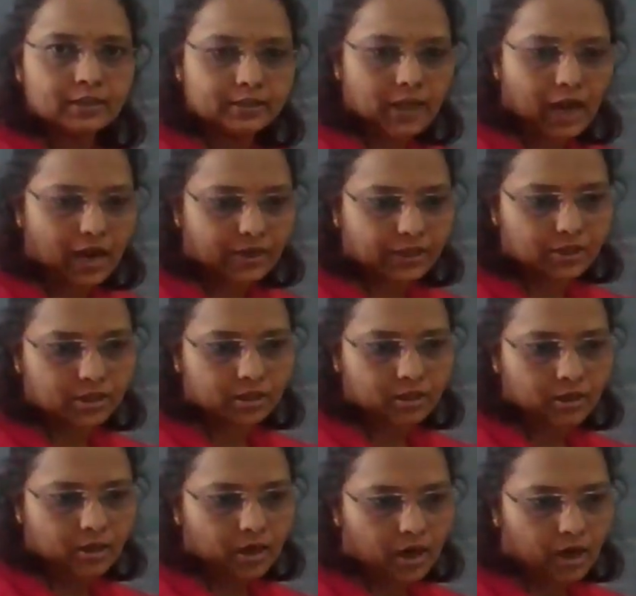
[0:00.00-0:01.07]
night.
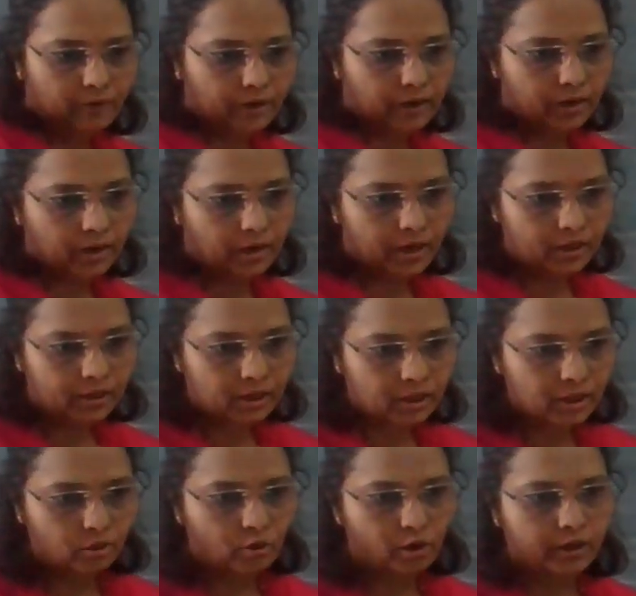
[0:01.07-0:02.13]
Our
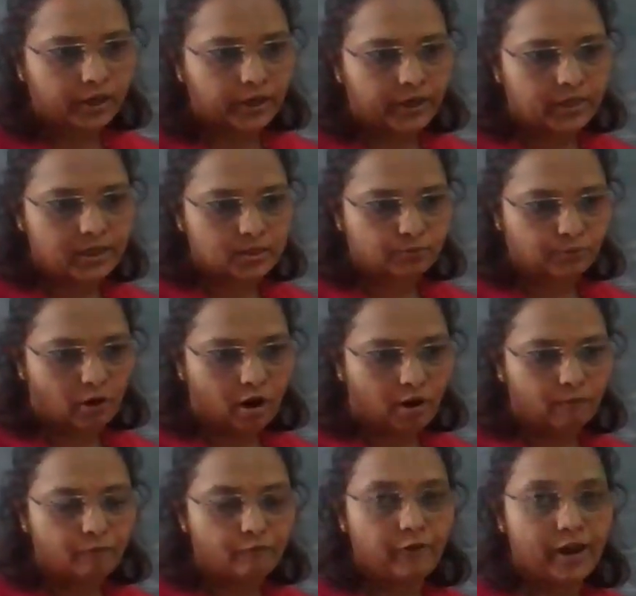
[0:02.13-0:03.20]
earth rotates
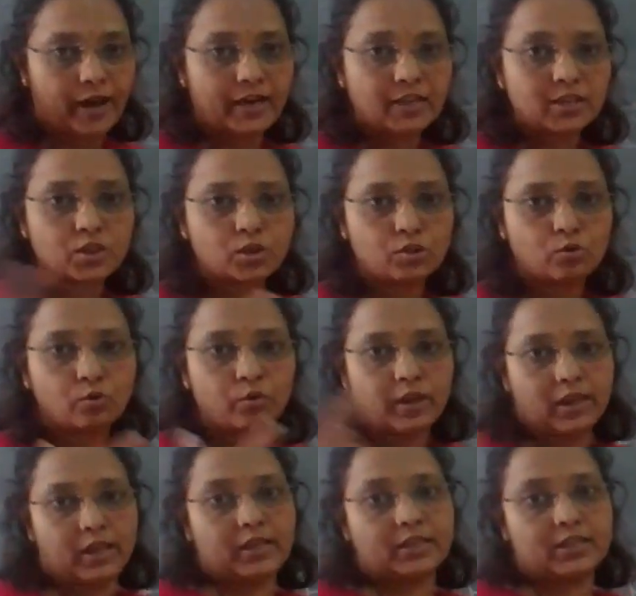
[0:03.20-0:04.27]
from west to
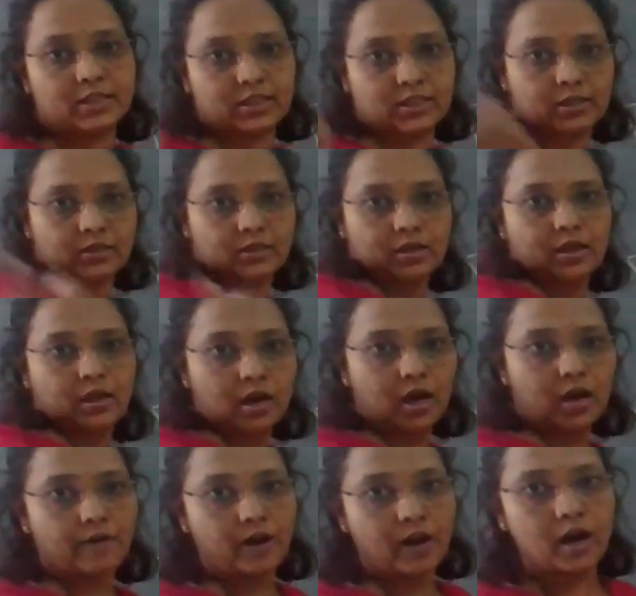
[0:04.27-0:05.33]
east.
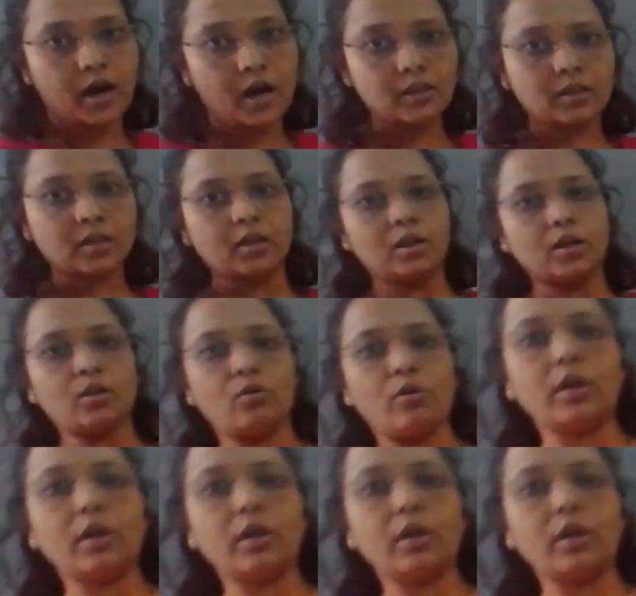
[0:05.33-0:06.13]
Our earth